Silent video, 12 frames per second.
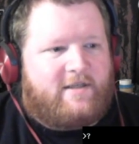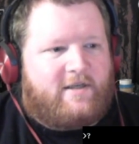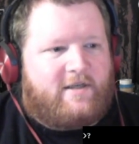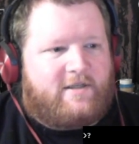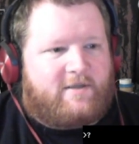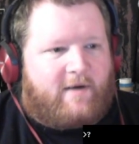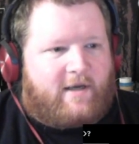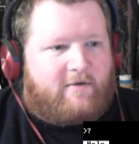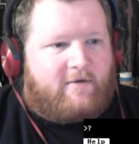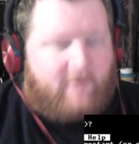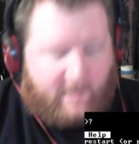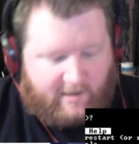So I
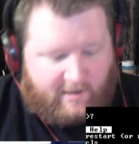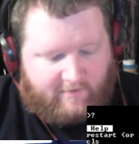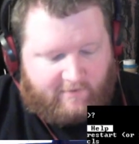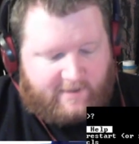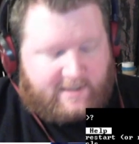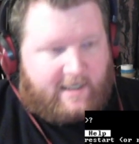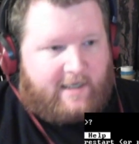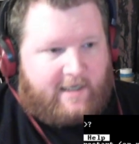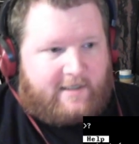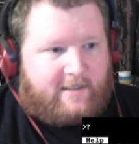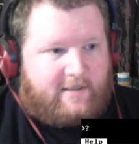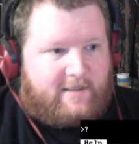can
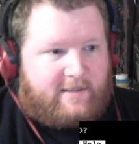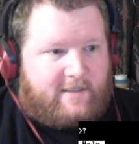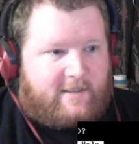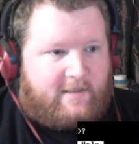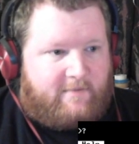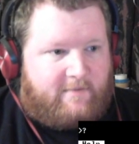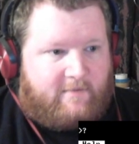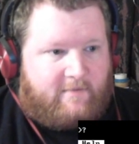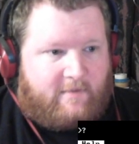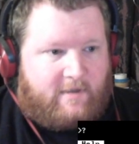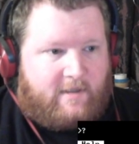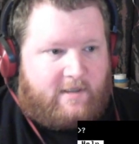restart the system.
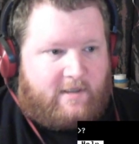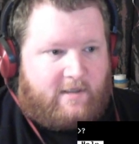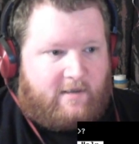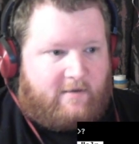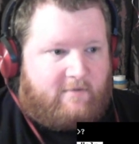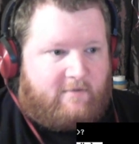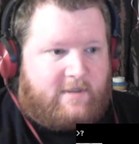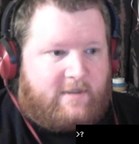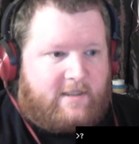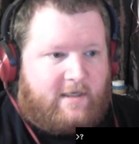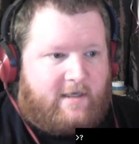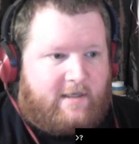Let's see,
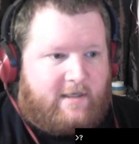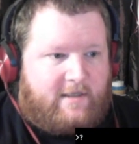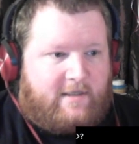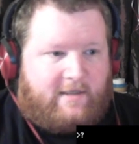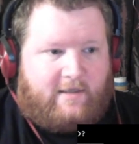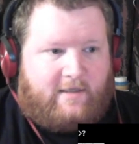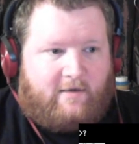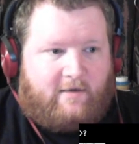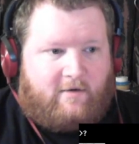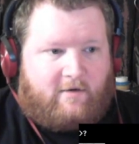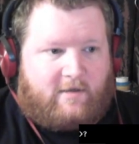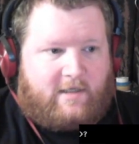restart.
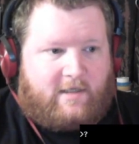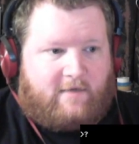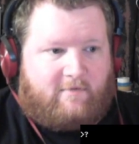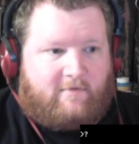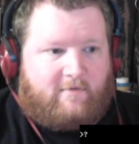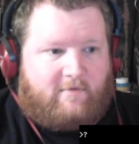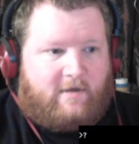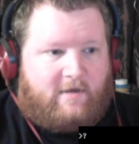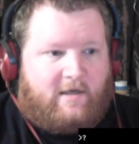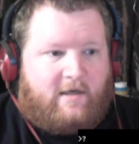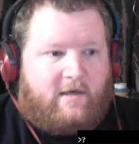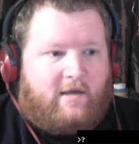
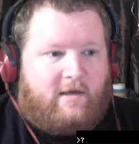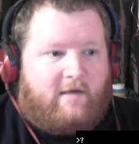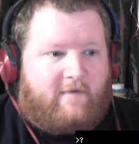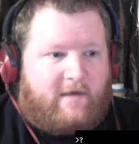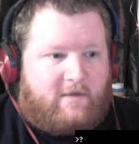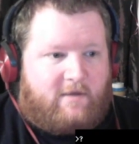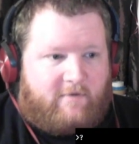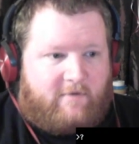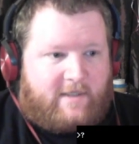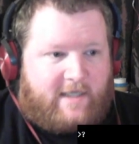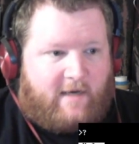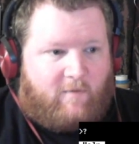If I do a
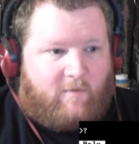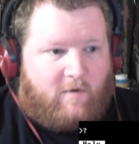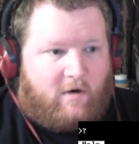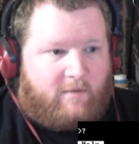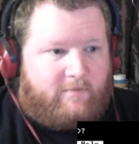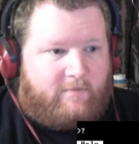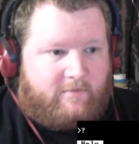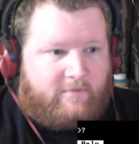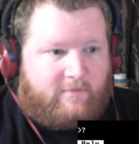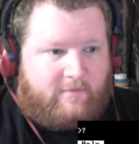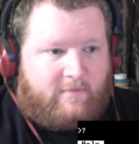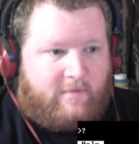restart warm,
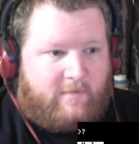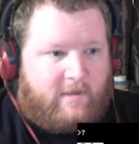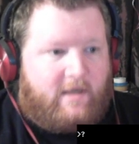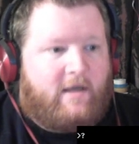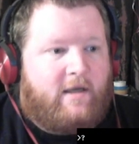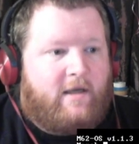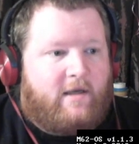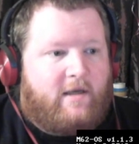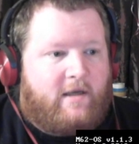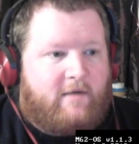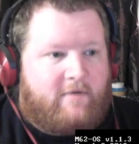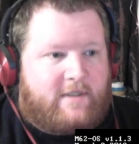
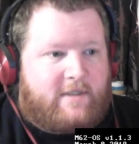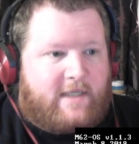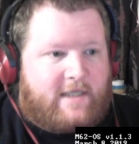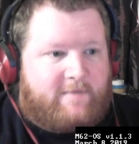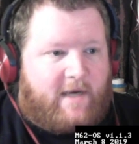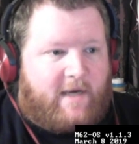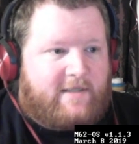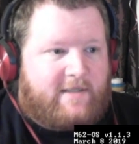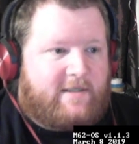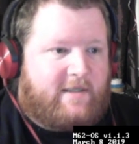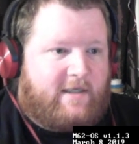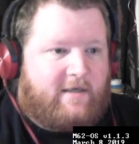it restarts back
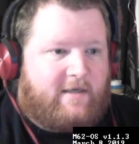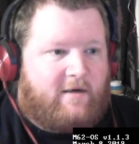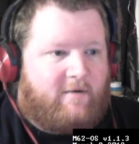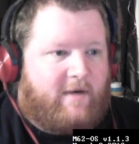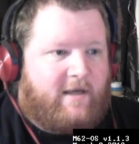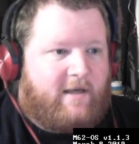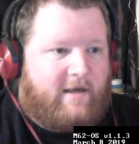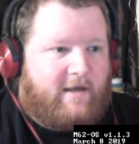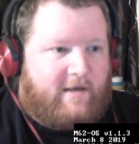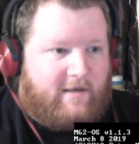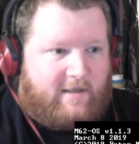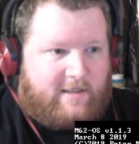into the
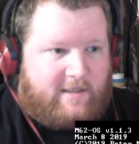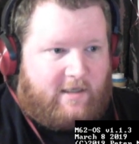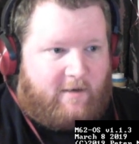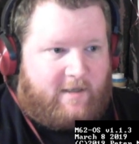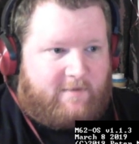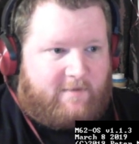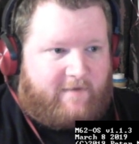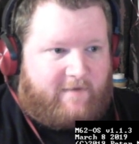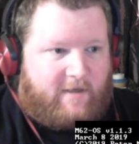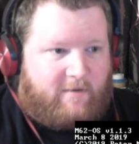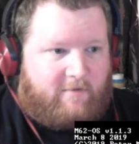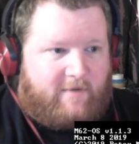OS. But if I
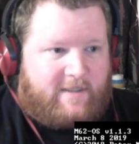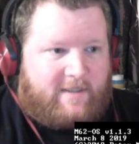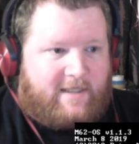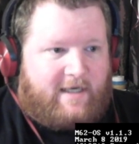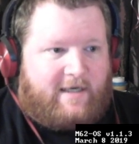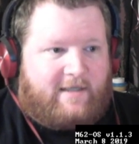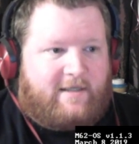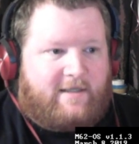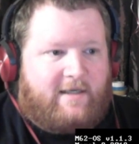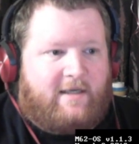do a restart